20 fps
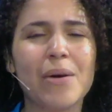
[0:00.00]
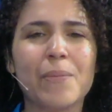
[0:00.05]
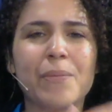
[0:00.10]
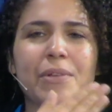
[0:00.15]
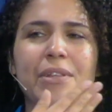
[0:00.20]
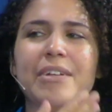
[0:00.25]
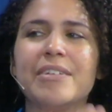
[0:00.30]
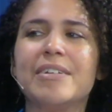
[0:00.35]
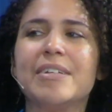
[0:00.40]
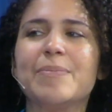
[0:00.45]

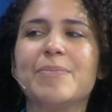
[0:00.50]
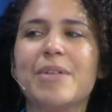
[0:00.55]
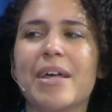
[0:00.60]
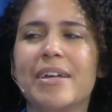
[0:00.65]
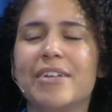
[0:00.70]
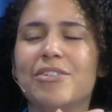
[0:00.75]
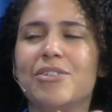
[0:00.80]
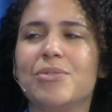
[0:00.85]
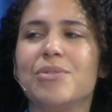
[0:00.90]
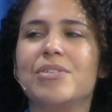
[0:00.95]
Relationships
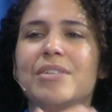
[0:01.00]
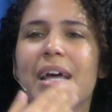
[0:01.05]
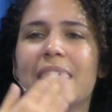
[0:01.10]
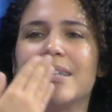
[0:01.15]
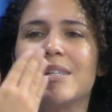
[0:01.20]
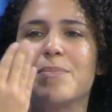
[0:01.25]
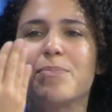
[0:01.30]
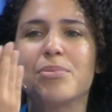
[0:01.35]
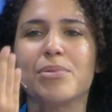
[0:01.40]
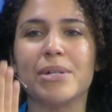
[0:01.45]
issues
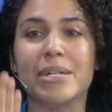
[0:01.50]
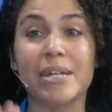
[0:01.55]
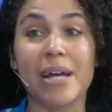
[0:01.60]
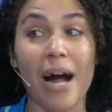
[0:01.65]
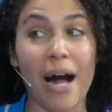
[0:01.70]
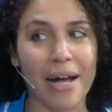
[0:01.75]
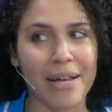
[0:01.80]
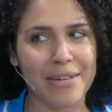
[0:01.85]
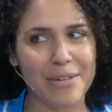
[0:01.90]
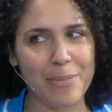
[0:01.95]
tend to
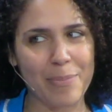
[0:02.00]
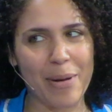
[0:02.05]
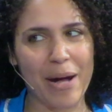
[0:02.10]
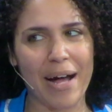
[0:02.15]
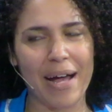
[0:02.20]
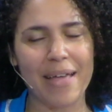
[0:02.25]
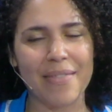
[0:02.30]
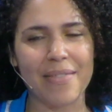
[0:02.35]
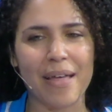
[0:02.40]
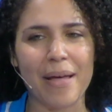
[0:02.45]

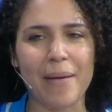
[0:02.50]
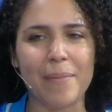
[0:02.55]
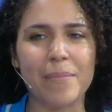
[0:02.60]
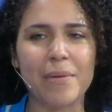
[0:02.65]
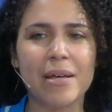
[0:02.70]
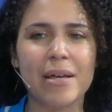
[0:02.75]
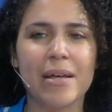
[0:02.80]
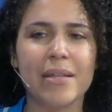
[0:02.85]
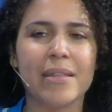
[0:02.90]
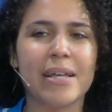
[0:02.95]
preoccupy them.
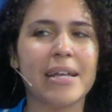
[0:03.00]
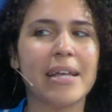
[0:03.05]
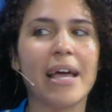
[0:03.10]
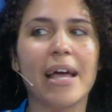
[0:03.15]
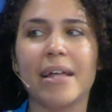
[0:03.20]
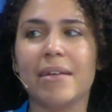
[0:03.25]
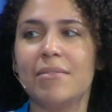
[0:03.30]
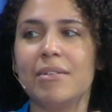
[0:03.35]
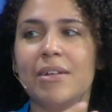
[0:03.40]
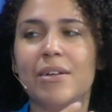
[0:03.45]
They
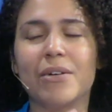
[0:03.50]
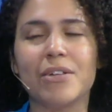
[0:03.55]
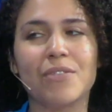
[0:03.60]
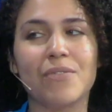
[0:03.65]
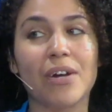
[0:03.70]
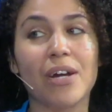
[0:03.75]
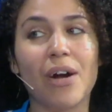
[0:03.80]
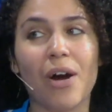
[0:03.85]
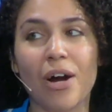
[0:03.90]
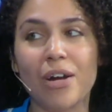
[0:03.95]
can't, it's
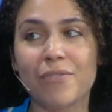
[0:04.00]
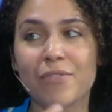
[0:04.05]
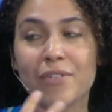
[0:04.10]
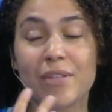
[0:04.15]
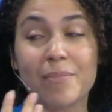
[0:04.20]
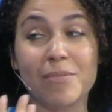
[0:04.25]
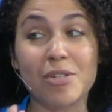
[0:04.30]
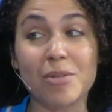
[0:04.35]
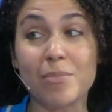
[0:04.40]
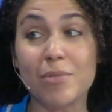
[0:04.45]
very hard for
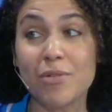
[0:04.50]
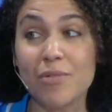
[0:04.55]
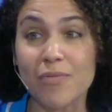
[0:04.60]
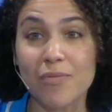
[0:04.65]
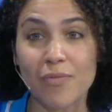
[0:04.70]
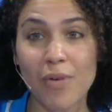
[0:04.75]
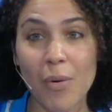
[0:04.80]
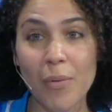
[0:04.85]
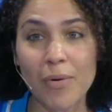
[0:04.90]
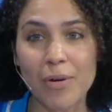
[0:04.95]
them to move
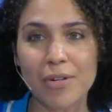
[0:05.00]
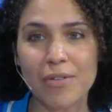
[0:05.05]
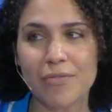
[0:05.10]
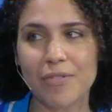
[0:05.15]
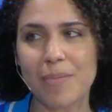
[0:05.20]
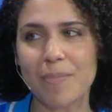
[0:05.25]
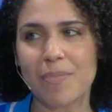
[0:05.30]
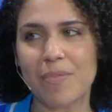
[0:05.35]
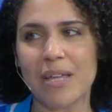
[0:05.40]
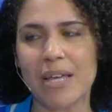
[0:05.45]
forward
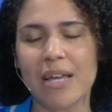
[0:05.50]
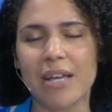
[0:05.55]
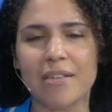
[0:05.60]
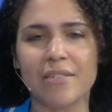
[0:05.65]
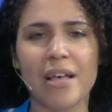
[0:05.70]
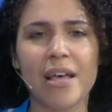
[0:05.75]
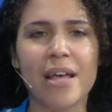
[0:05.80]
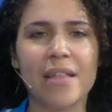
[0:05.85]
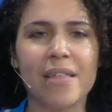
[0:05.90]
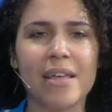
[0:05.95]
from things.
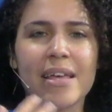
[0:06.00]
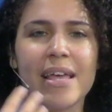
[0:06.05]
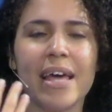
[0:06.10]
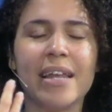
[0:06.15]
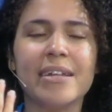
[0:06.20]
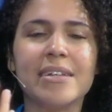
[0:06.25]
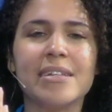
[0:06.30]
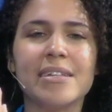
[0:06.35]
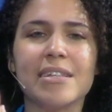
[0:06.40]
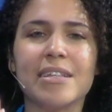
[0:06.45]
They get
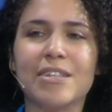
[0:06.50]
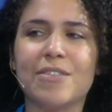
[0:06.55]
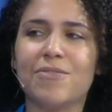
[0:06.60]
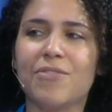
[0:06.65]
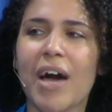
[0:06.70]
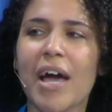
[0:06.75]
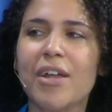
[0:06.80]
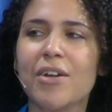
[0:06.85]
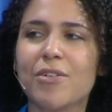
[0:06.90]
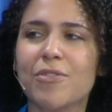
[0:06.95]
into this
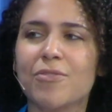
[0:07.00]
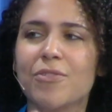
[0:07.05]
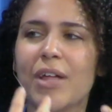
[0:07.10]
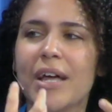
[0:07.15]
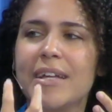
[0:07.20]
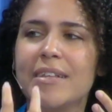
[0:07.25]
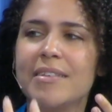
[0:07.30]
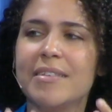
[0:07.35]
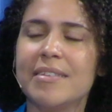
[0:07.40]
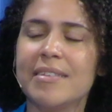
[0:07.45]
fight or
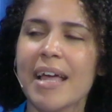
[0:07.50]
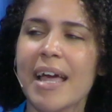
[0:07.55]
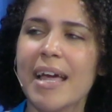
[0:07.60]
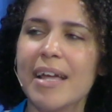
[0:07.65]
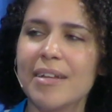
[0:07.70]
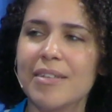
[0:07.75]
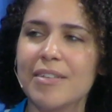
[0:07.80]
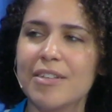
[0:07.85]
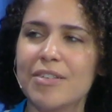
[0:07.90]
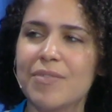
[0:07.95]
flight
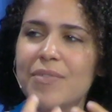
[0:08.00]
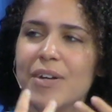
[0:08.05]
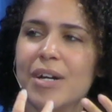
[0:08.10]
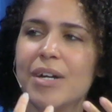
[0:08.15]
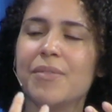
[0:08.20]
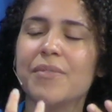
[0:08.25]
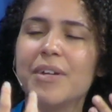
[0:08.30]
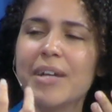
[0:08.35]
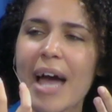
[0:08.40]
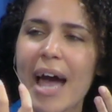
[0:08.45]
state, or this
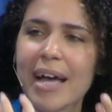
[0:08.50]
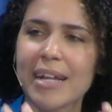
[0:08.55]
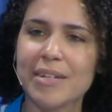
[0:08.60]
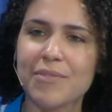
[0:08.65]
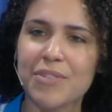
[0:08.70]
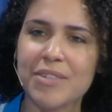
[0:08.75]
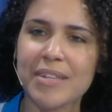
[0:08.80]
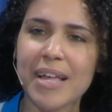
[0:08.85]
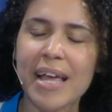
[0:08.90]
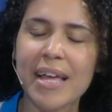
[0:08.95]
very
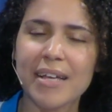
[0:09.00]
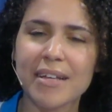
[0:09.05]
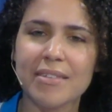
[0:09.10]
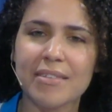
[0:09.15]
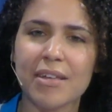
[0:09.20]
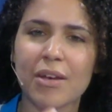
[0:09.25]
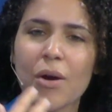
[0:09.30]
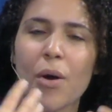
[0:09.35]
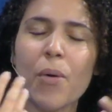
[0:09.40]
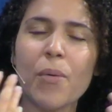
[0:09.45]
reactive state, because
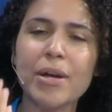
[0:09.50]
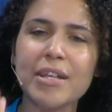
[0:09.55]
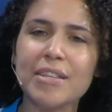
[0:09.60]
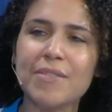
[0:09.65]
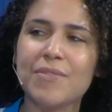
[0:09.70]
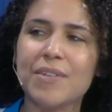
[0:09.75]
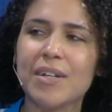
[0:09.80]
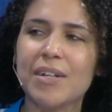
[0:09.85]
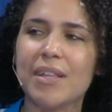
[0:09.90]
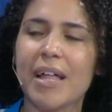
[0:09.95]
they always
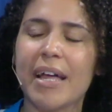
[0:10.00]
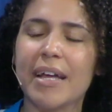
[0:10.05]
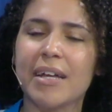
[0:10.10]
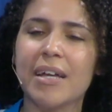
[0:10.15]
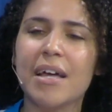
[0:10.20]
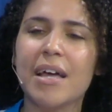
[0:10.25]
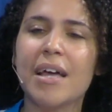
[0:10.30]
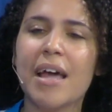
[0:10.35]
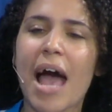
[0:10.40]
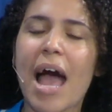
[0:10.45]
feel like
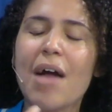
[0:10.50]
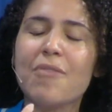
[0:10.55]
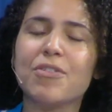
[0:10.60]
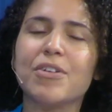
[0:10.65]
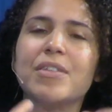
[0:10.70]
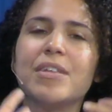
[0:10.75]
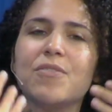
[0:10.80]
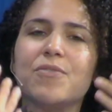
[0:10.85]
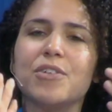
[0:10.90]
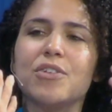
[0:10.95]

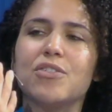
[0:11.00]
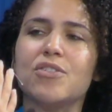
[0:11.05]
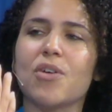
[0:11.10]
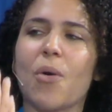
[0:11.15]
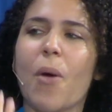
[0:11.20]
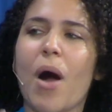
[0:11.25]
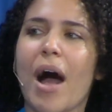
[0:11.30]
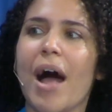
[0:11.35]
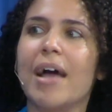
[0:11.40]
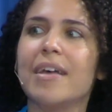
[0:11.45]
everything feels so
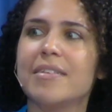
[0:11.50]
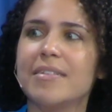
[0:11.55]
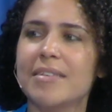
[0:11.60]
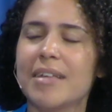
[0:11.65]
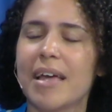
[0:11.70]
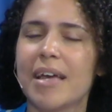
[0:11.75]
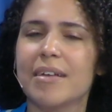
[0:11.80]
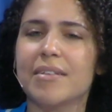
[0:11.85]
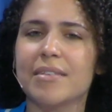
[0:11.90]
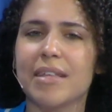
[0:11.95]
high
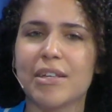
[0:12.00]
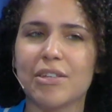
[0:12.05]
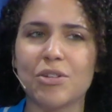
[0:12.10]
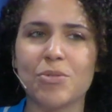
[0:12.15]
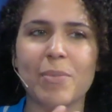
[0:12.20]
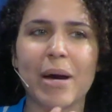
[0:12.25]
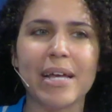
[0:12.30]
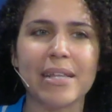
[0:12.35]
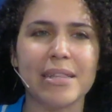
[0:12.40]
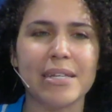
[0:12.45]
stakes, like you
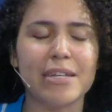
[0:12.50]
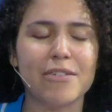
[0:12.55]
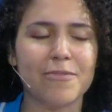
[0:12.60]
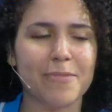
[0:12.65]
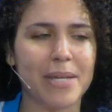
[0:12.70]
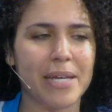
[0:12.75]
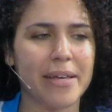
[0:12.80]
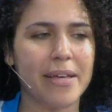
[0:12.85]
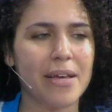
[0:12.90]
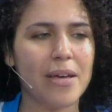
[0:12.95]
might leave me.